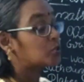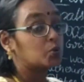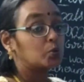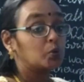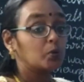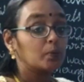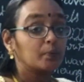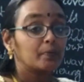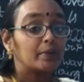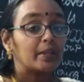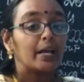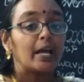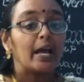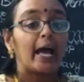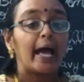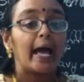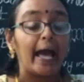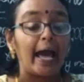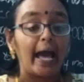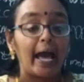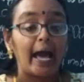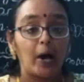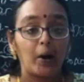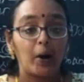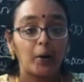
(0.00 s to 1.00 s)
to
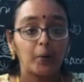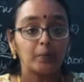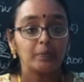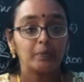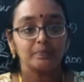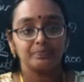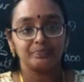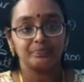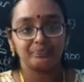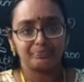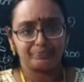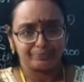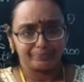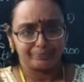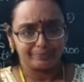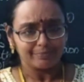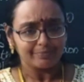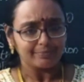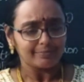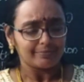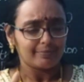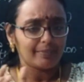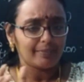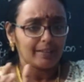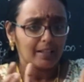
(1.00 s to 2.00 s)
have
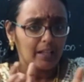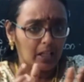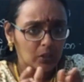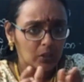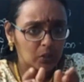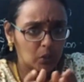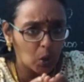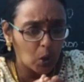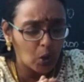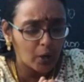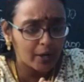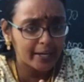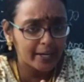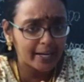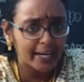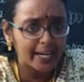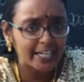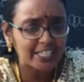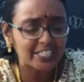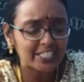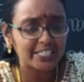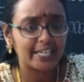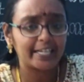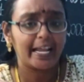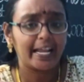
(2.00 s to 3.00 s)
the
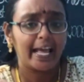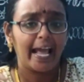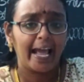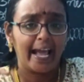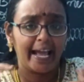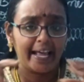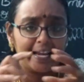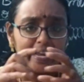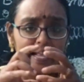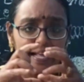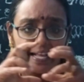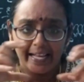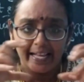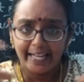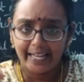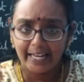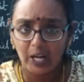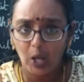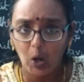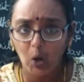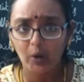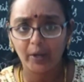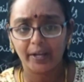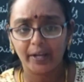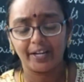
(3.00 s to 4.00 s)
contraction and
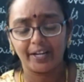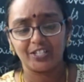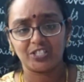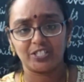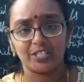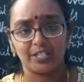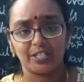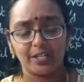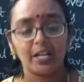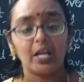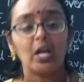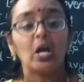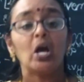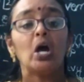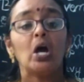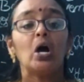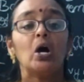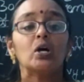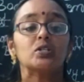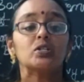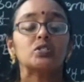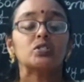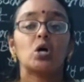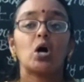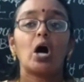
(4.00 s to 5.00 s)
elongation.
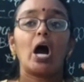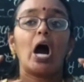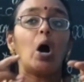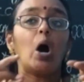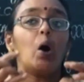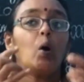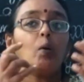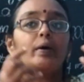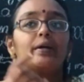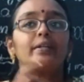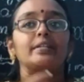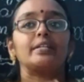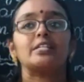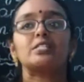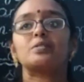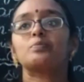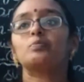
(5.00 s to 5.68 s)
So how it is